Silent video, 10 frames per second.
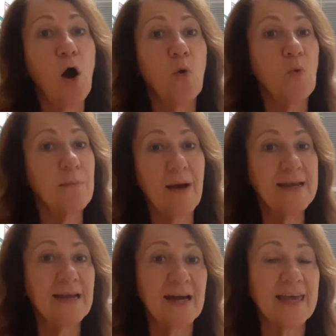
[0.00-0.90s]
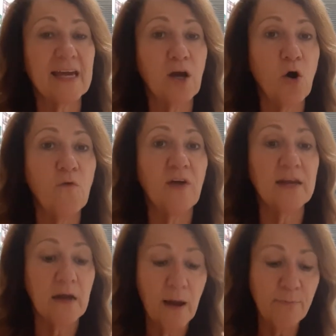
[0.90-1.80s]
we might not get
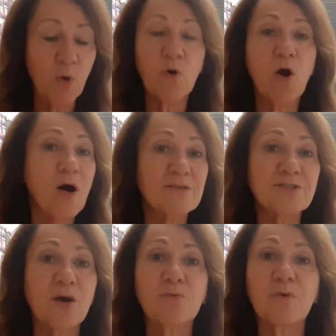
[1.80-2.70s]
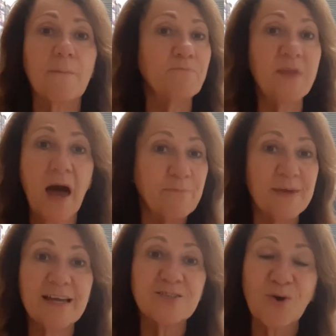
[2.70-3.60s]
COVID, but we're also not
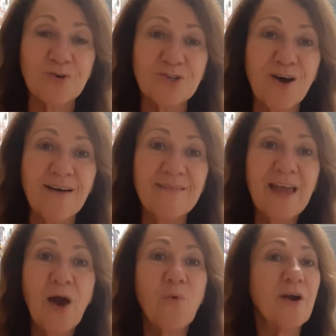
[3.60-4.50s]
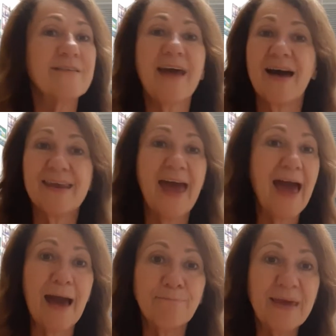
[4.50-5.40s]
being social. We're not
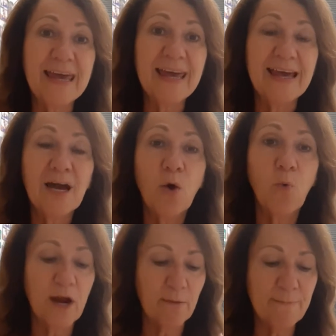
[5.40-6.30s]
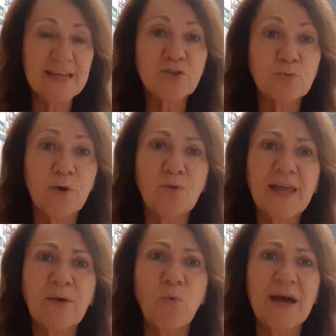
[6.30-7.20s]
happy. We're miserable.
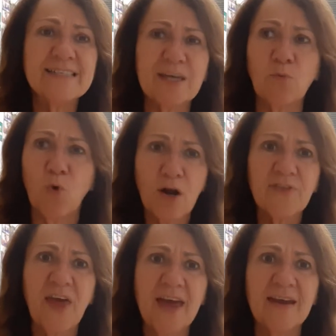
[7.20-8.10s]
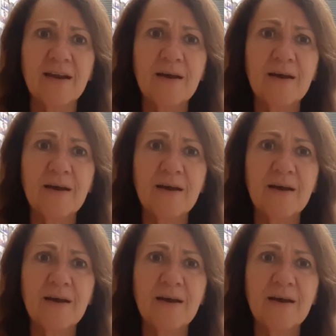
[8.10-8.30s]
Like, is it worth it?